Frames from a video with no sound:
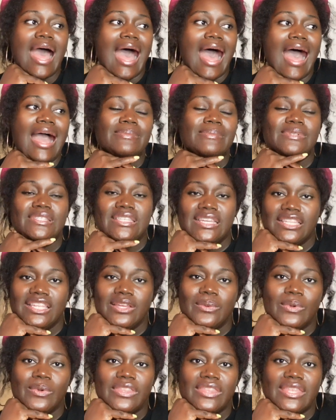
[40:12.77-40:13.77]
I'm
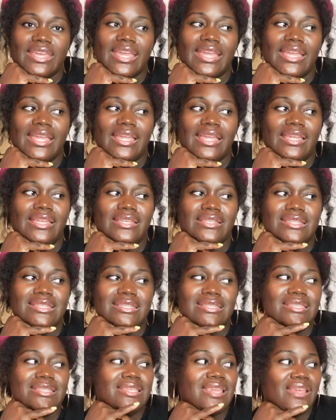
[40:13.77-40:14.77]
dealing with a
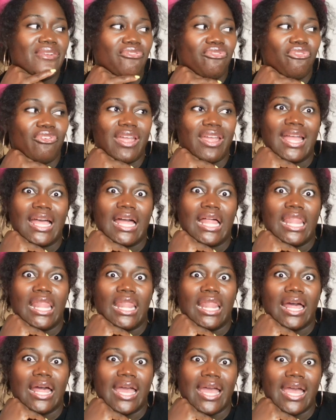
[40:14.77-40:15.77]
different
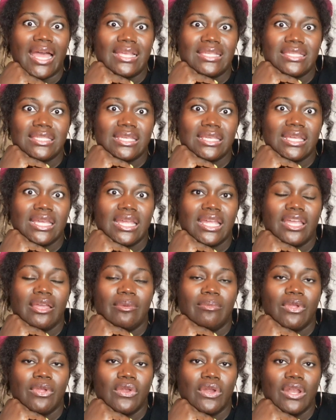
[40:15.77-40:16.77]
class and
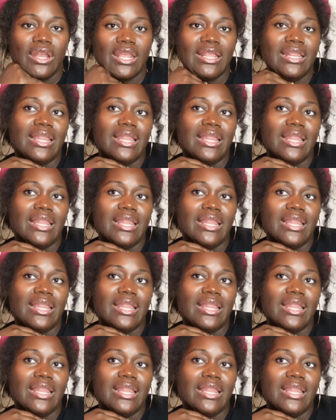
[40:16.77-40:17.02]
community.